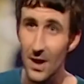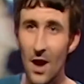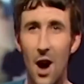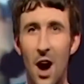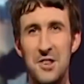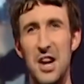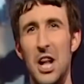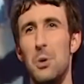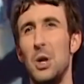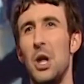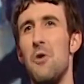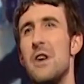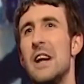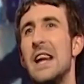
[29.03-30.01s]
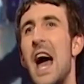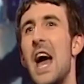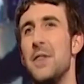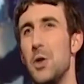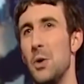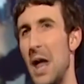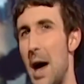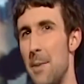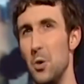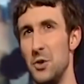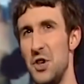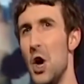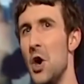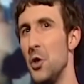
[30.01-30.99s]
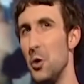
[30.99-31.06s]
I tell you what I really hate, though,
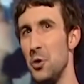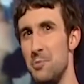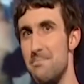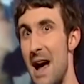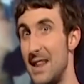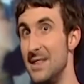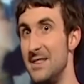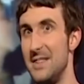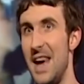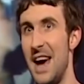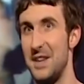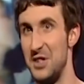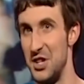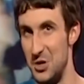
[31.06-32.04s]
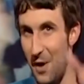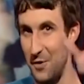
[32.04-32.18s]
airports, those metal detectors you